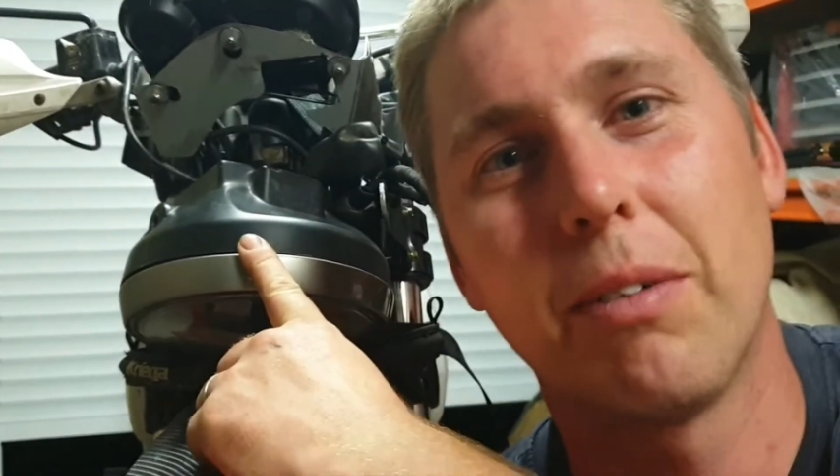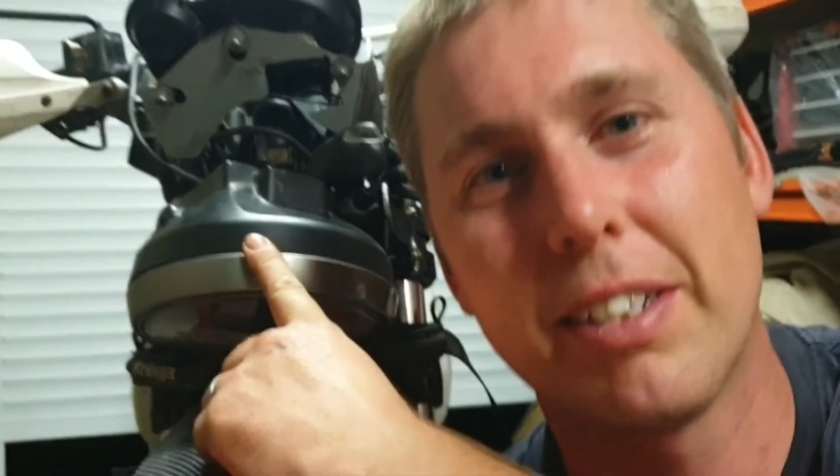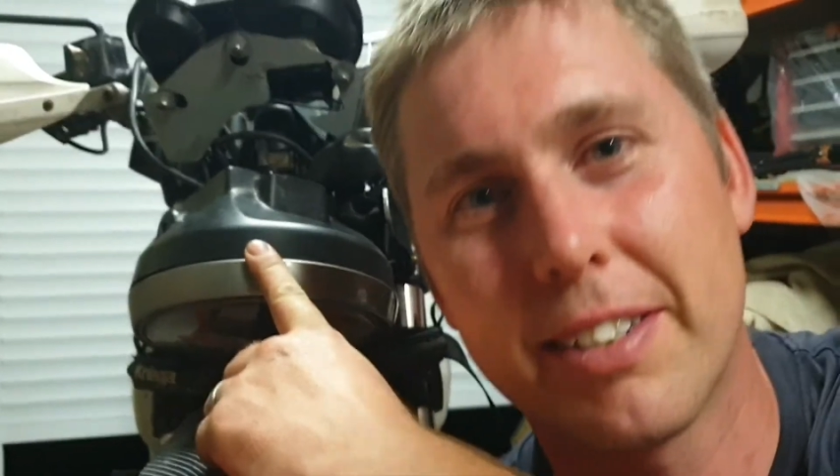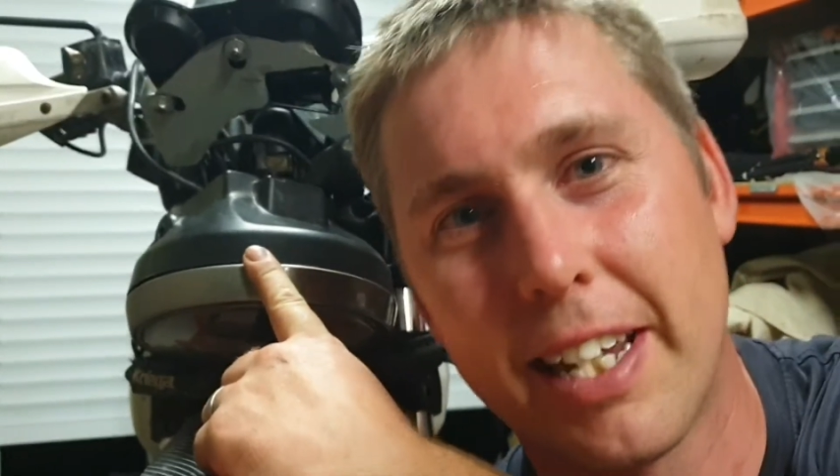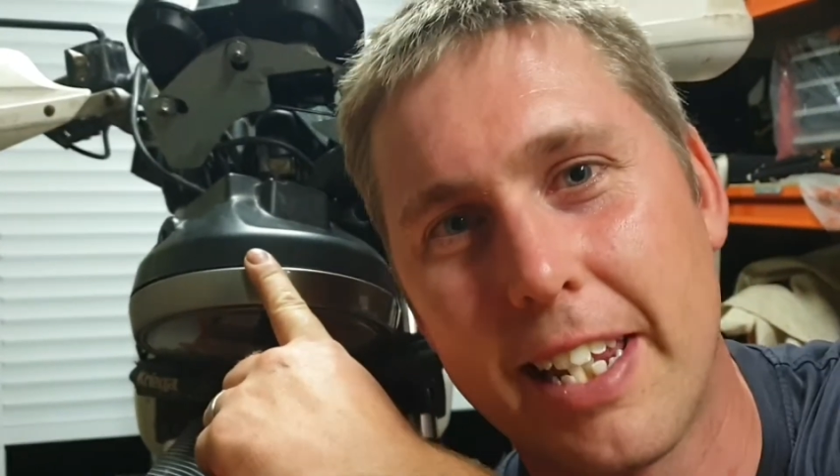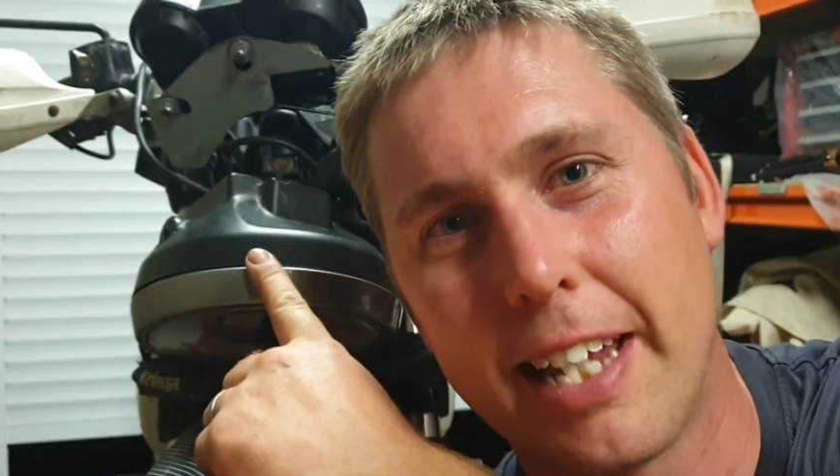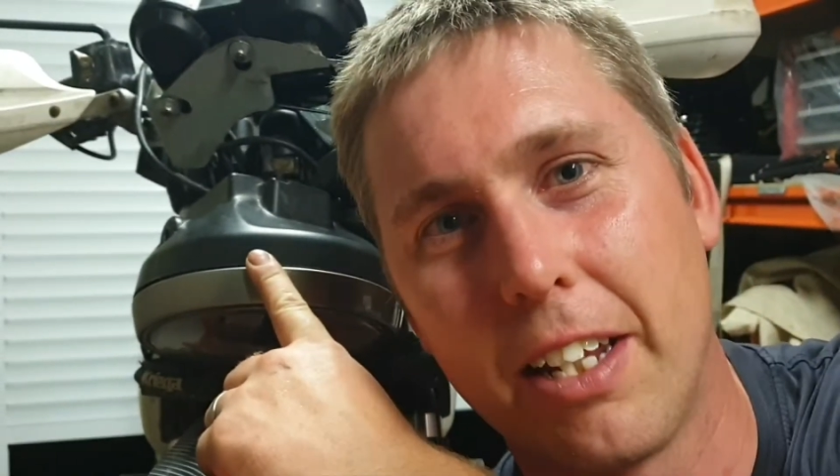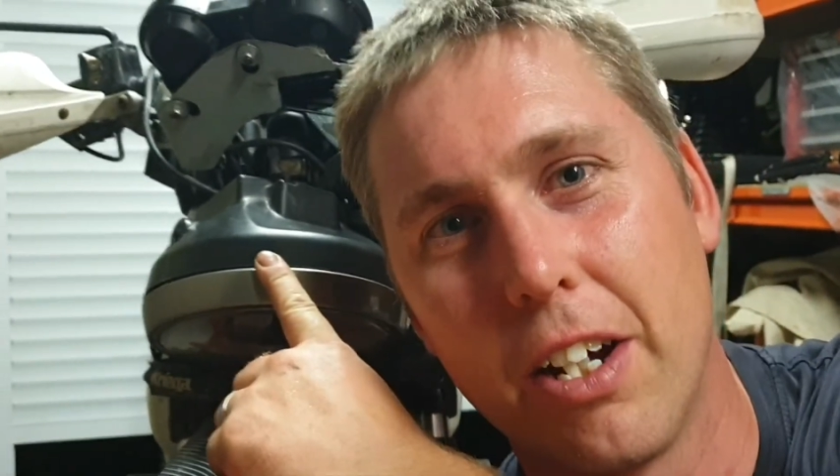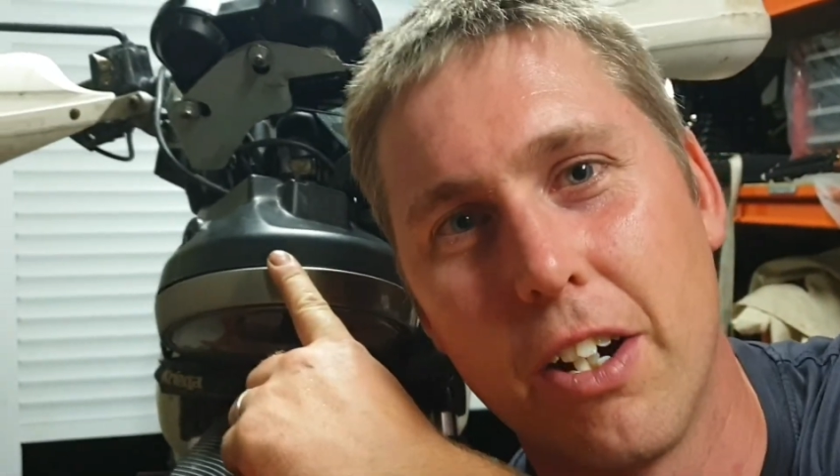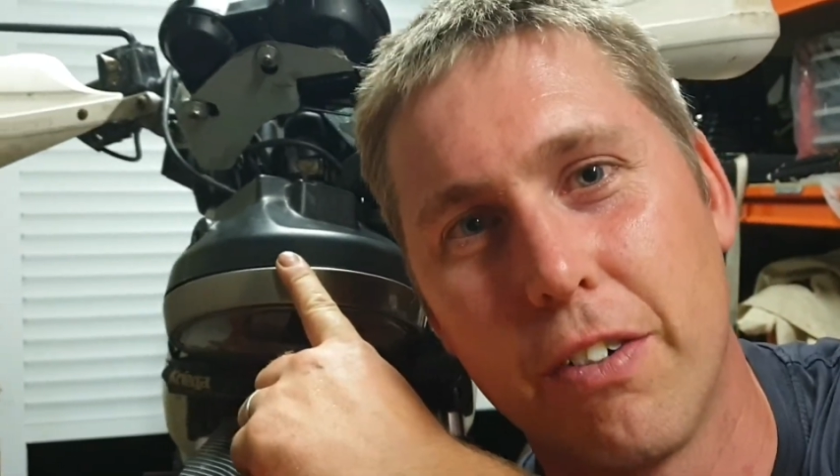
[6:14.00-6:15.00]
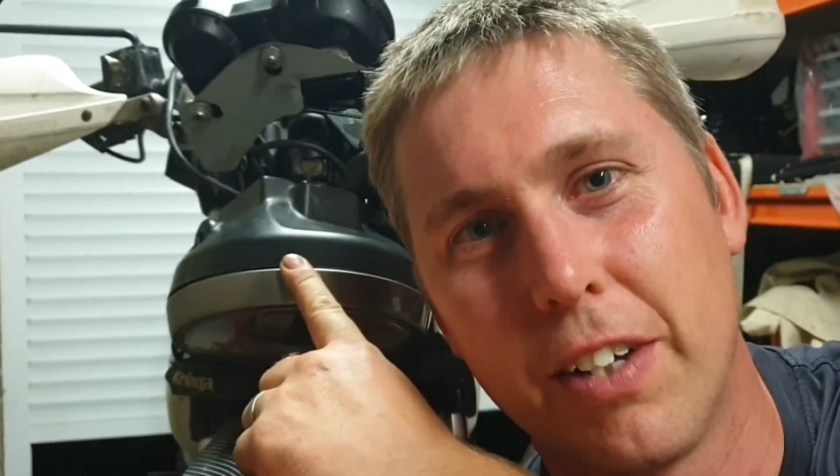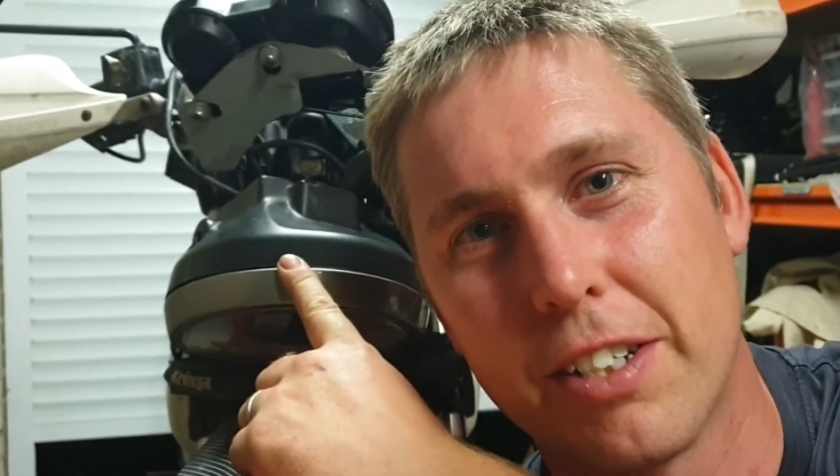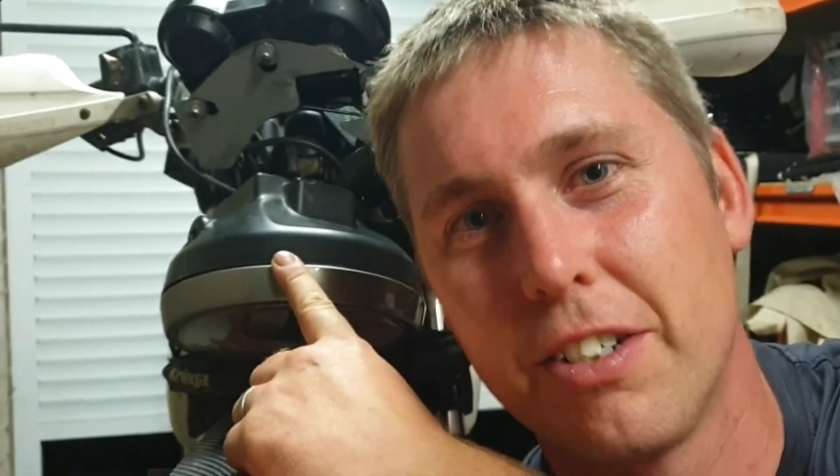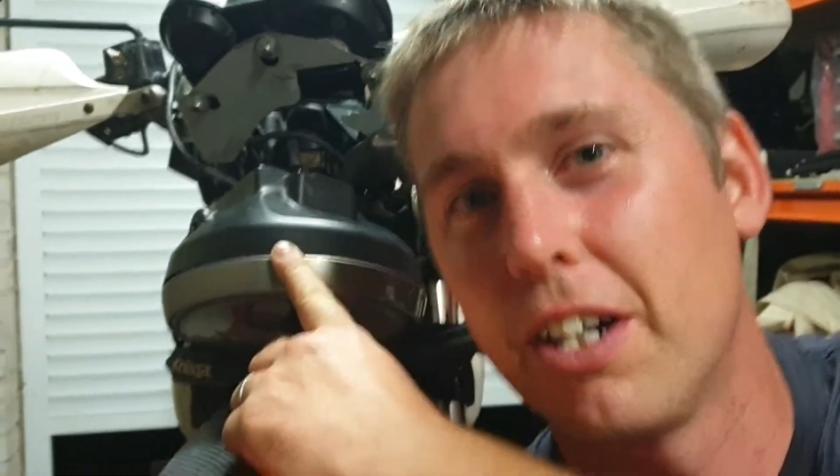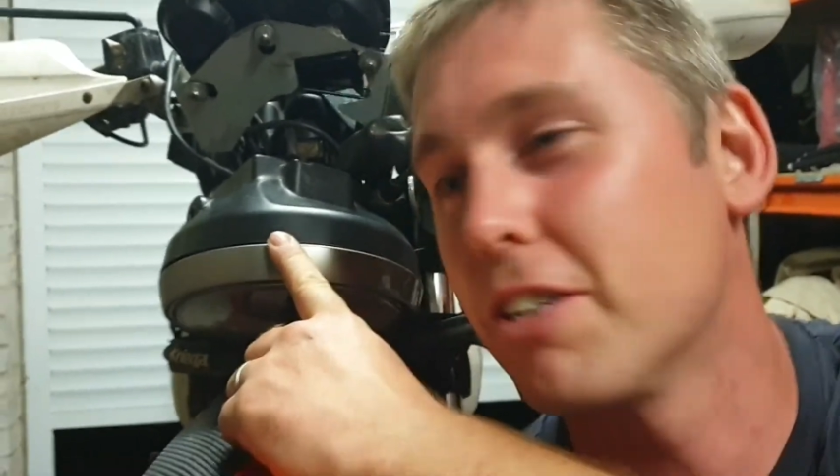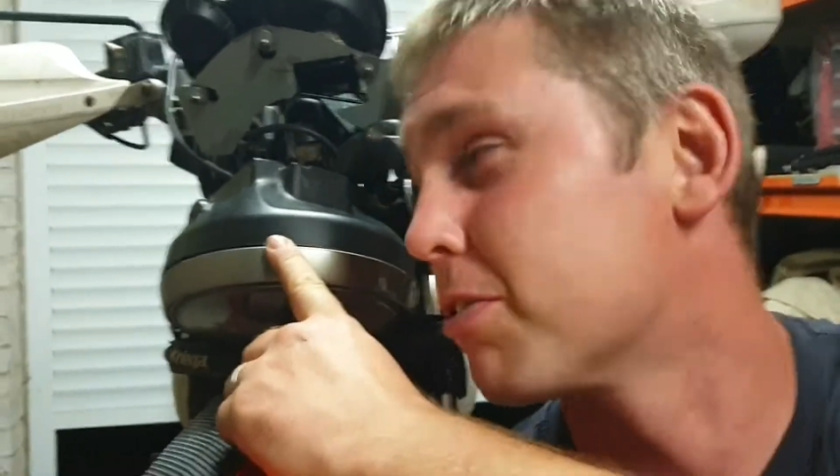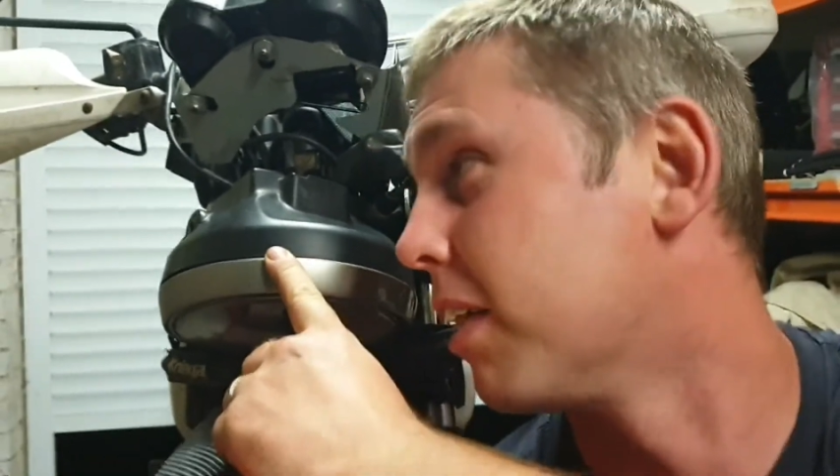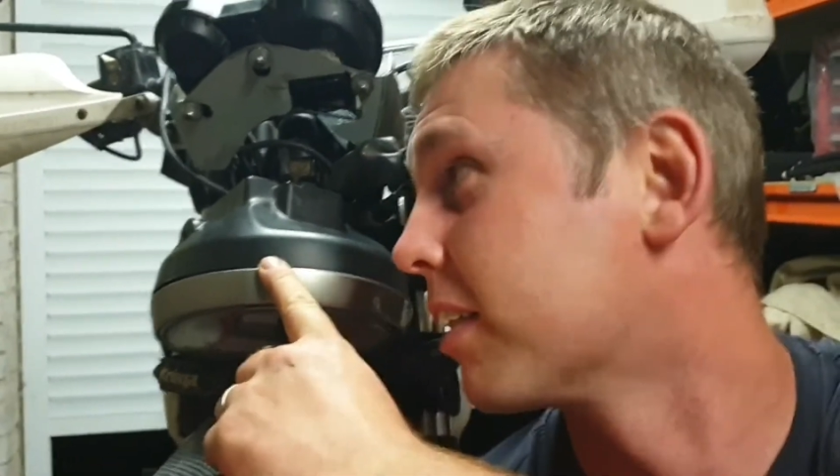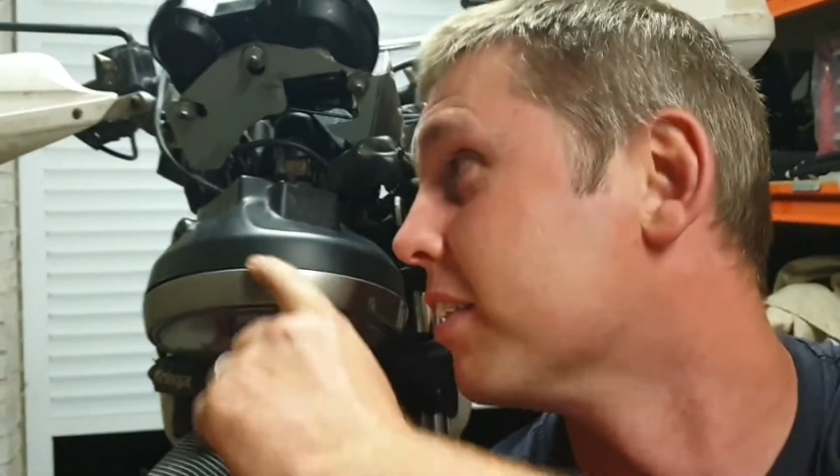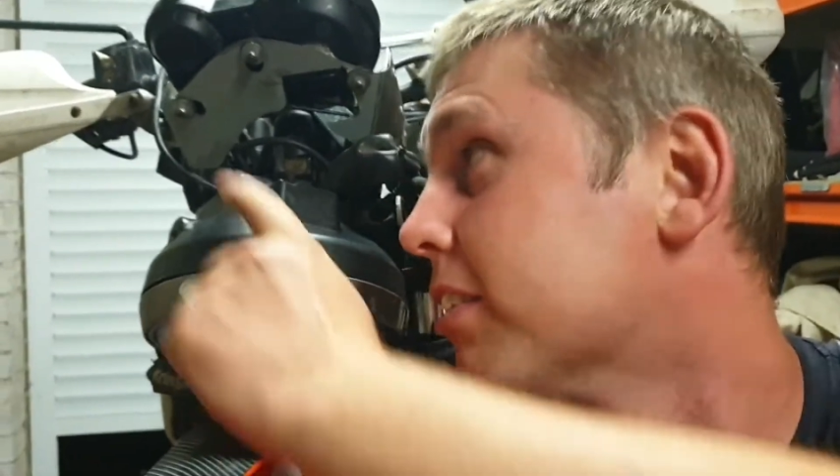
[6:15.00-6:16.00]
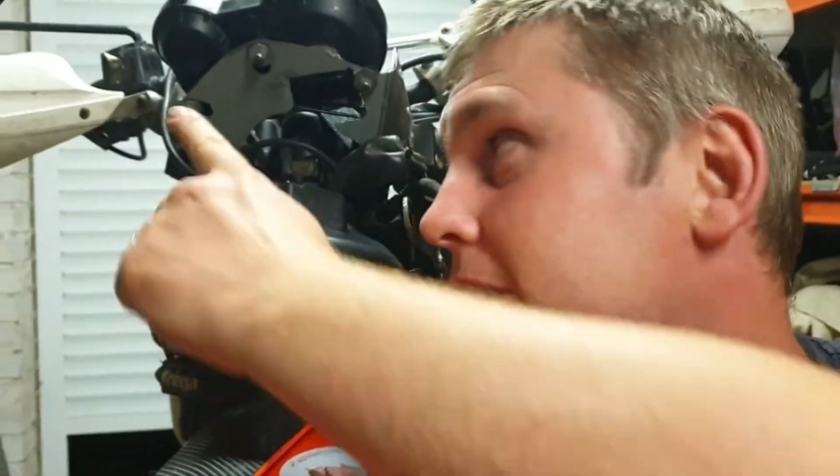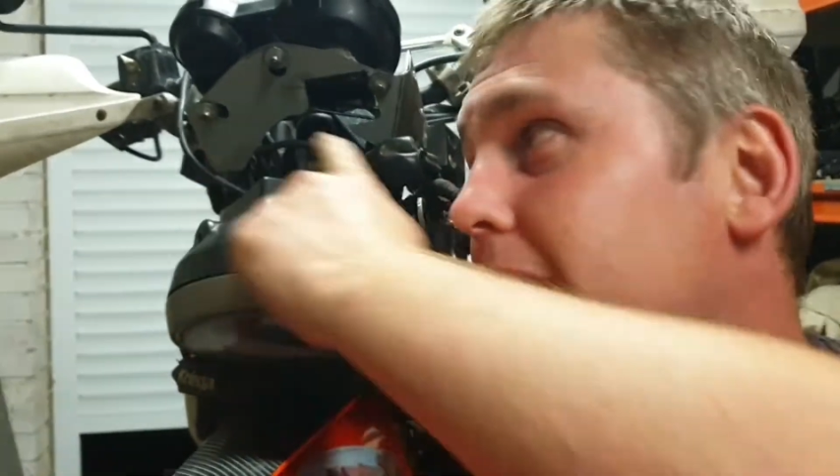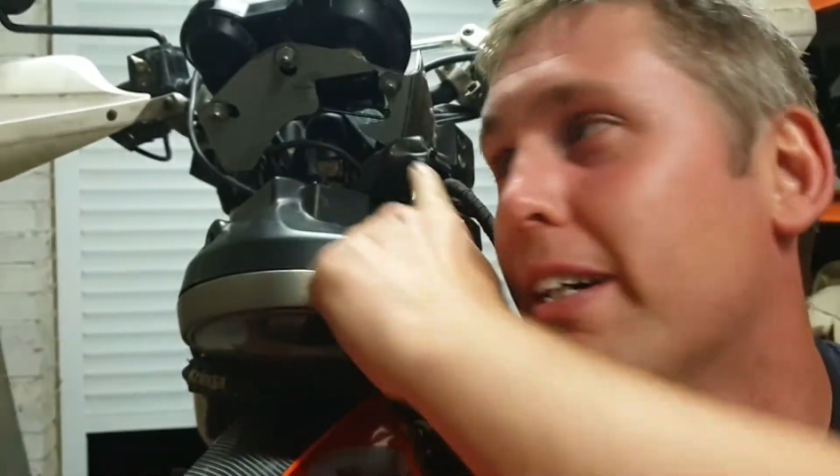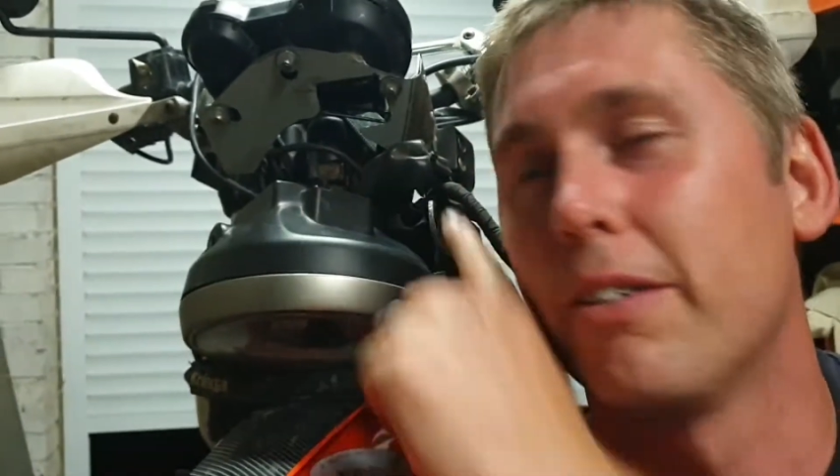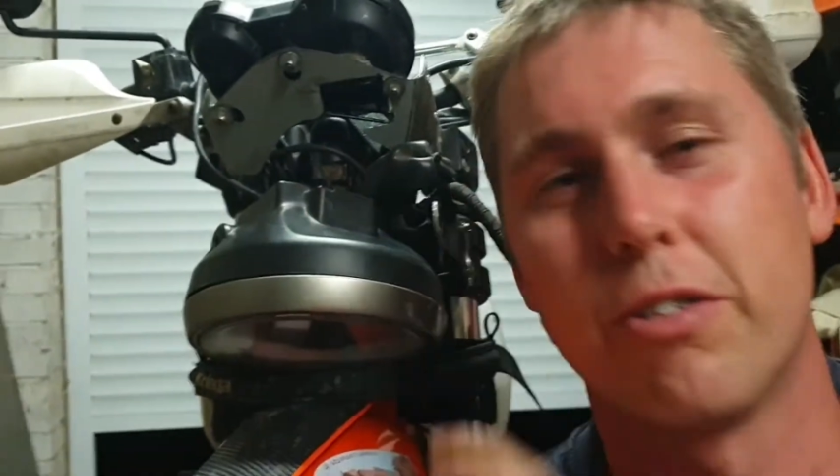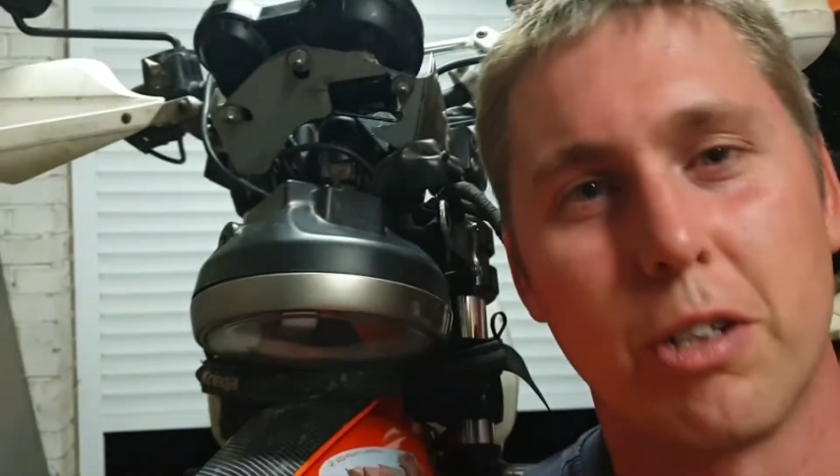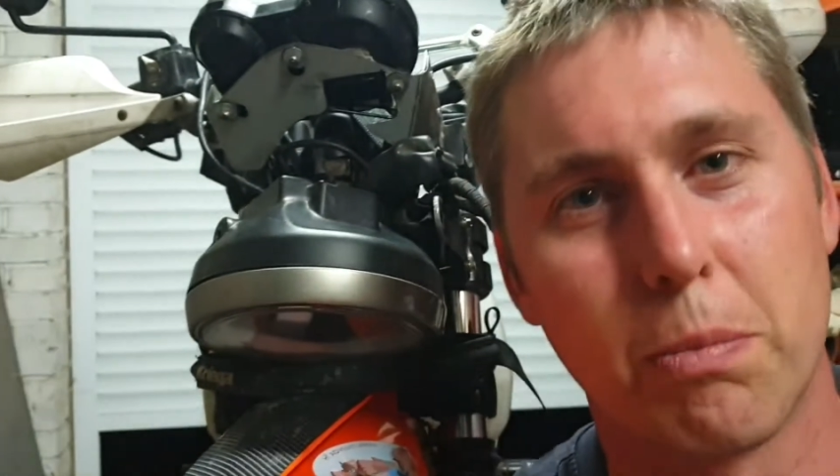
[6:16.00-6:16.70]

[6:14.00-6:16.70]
went to take the headlight off last night so I could do